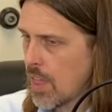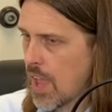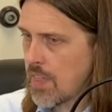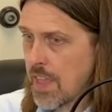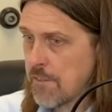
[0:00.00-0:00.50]

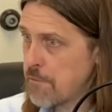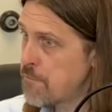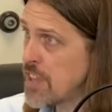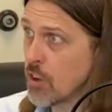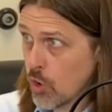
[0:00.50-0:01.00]
and they
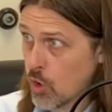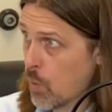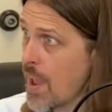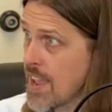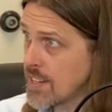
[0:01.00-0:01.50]
feel
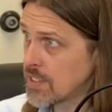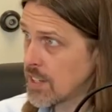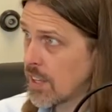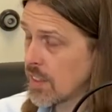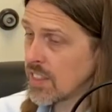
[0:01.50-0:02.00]
great.
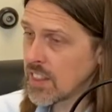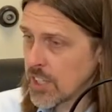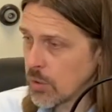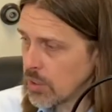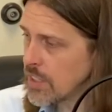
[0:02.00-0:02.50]

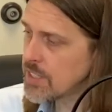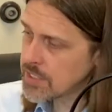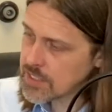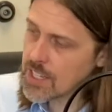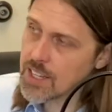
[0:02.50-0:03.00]
Literally
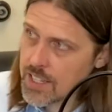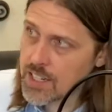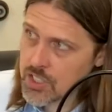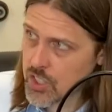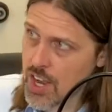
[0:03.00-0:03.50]
sit in
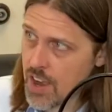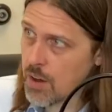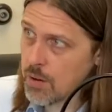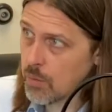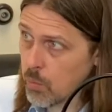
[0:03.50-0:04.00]
a
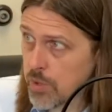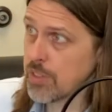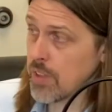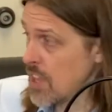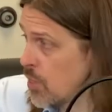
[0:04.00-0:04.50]
chair
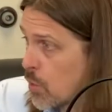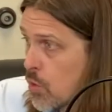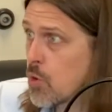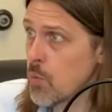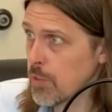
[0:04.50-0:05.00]
in the
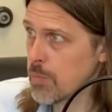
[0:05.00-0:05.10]
room with